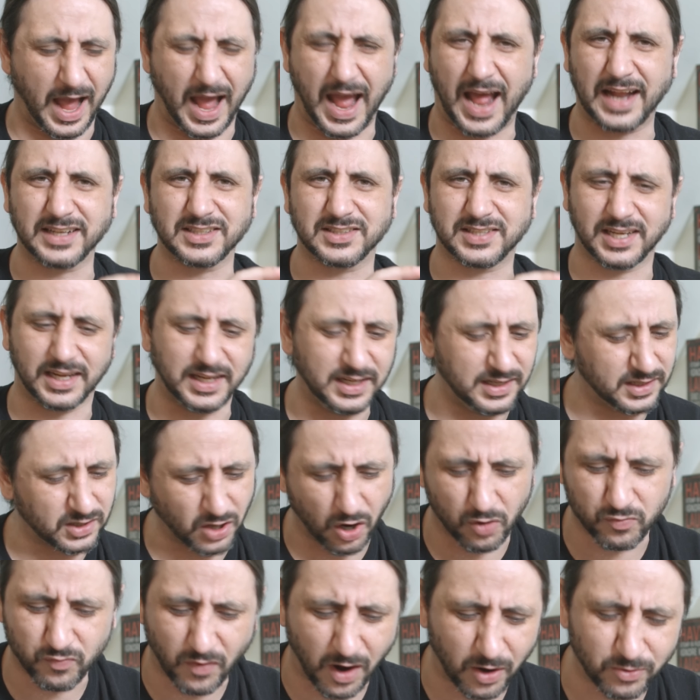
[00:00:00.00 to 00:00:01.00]

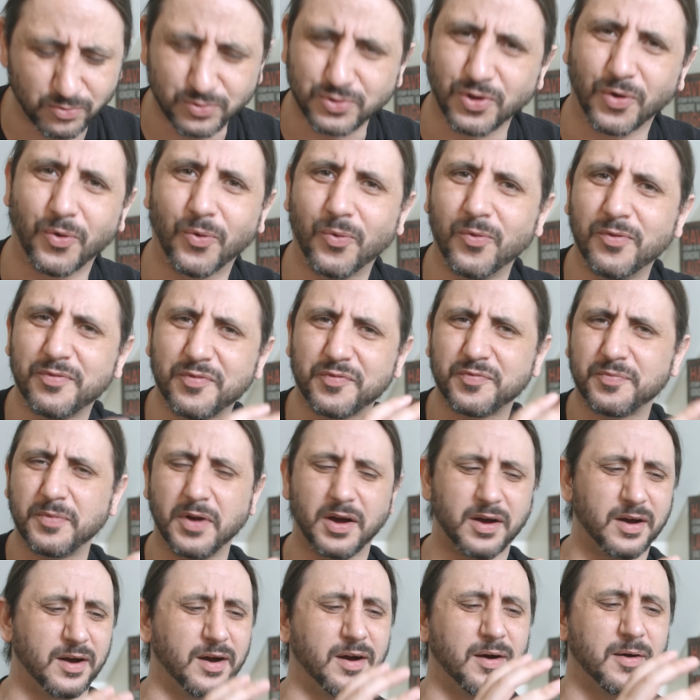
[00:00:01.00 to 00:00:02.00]
anti-corrodal
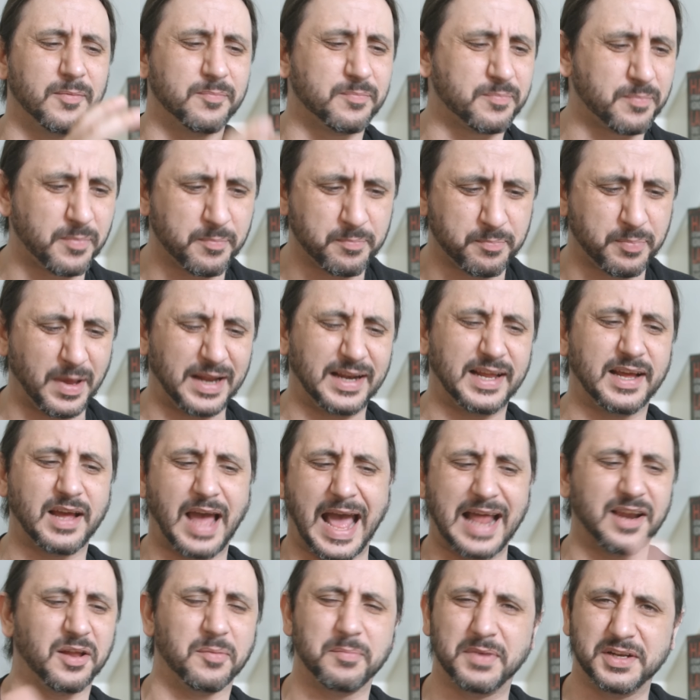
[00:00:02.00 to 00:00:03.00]
billet
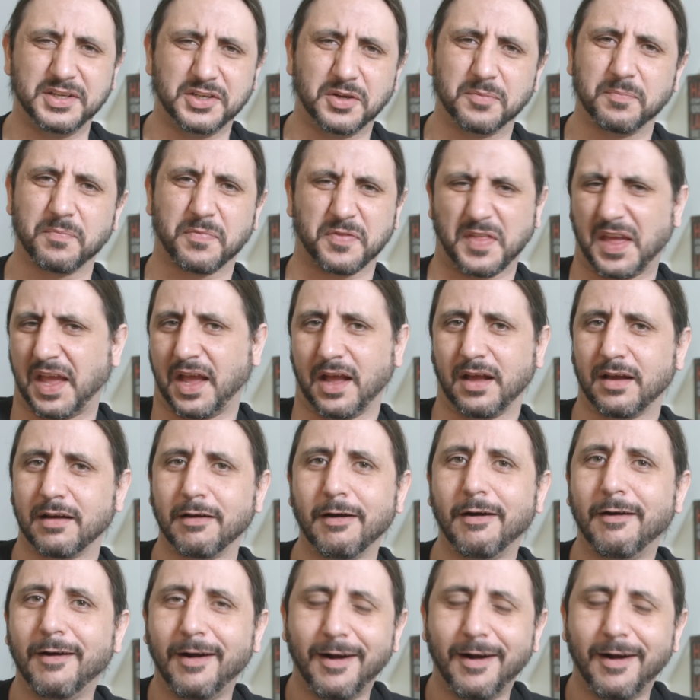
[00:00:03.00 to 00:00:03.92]
aluminium thing.